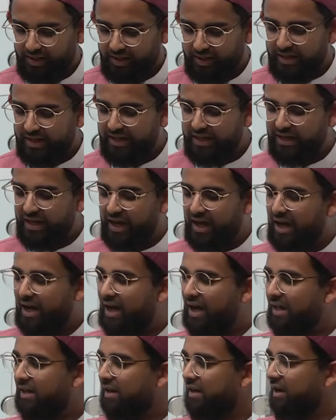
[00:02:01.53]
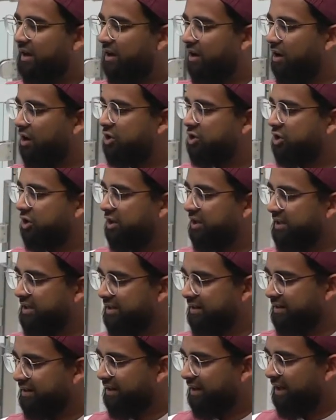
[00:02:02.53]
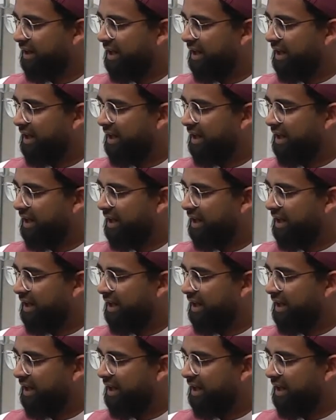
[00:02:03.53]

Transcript: illa al khashi'in,